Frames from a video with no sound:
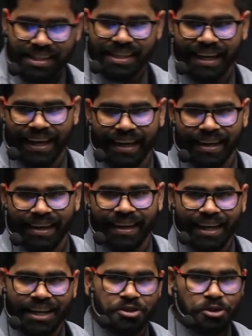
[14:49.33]
here
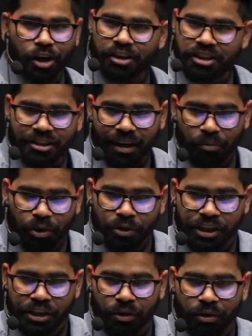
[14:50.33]
is not
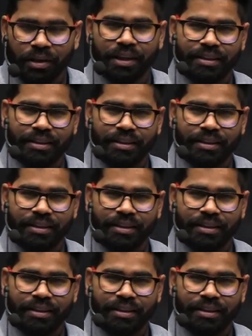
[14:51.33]
WTO.